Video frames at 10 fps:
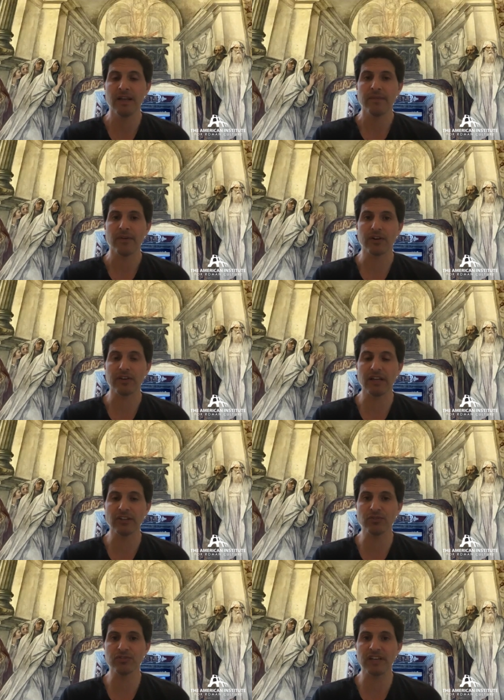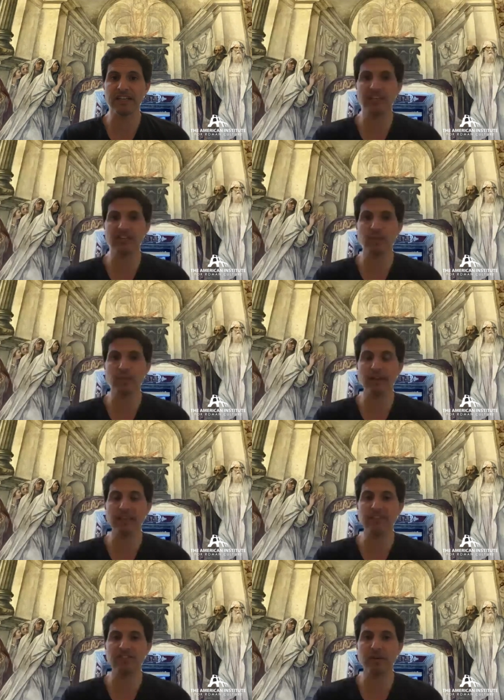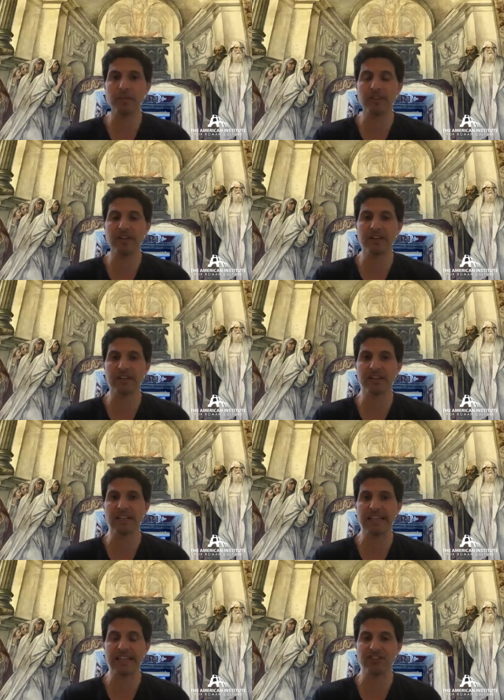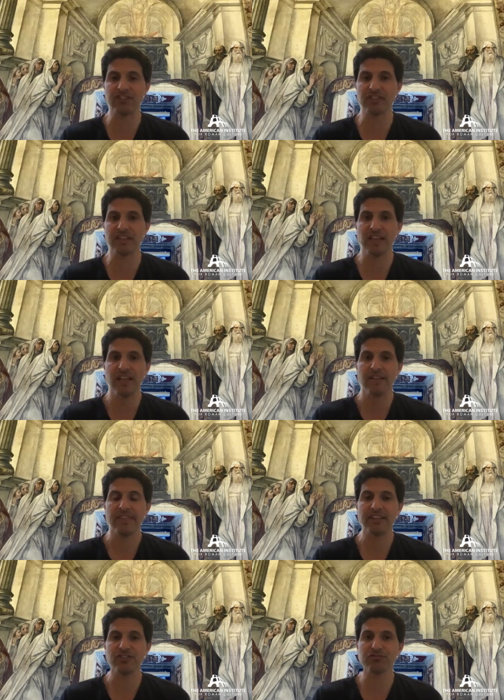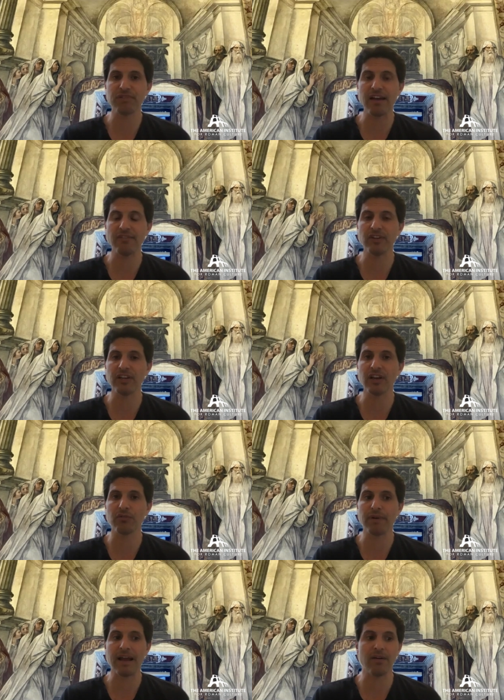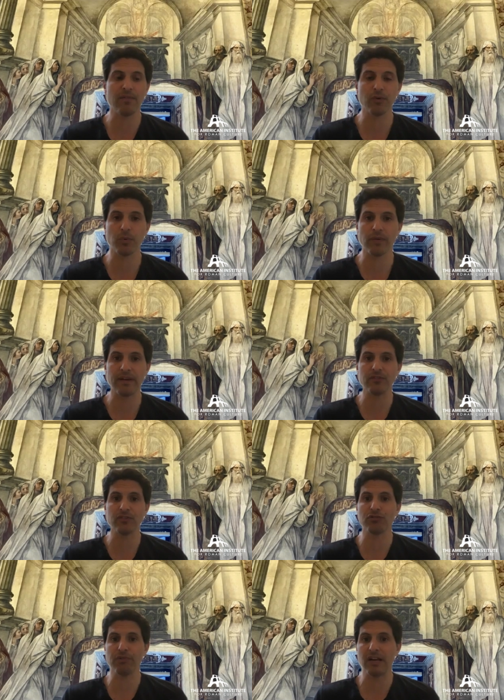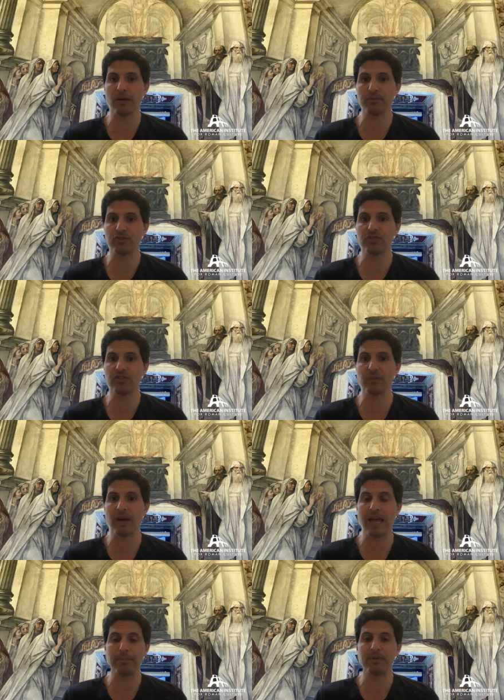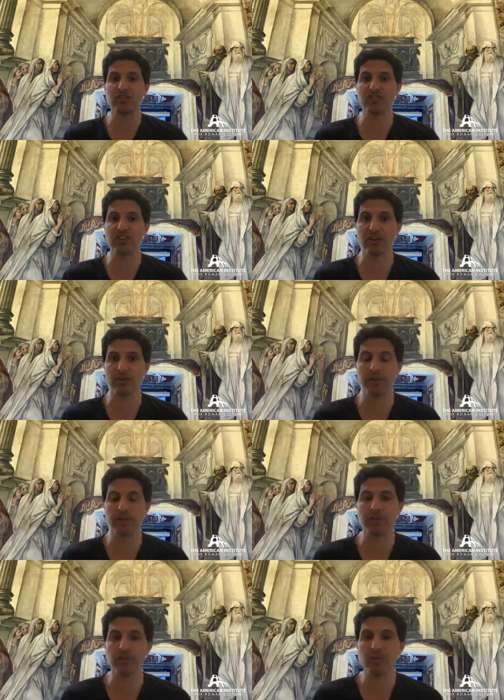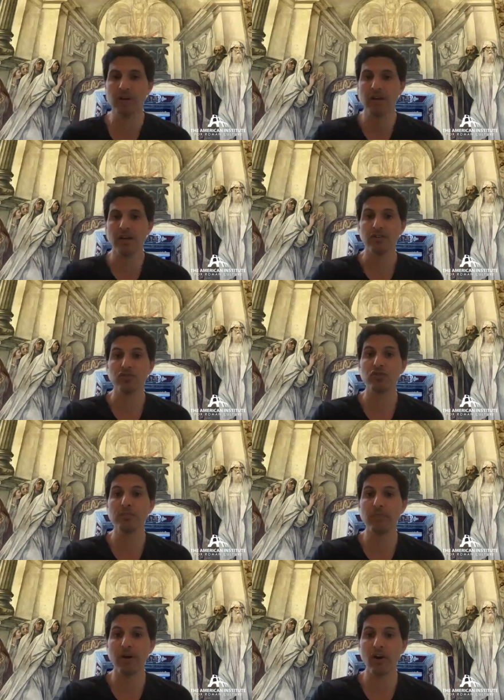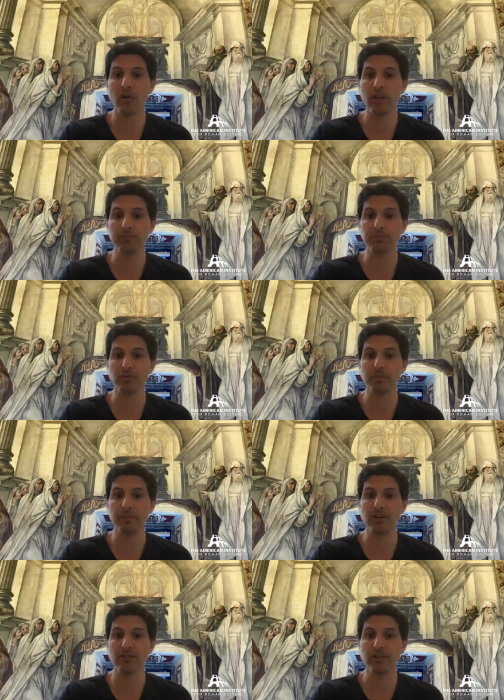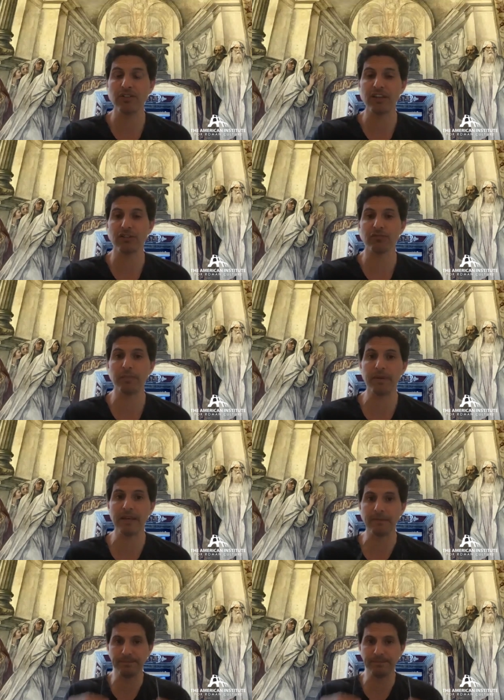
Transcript: archaeological site as well as some of the collection that is traveling around the world. That was a great opportunity. We're happy to share it with you. Tomorrow it premieres, I think, at 3 p.m.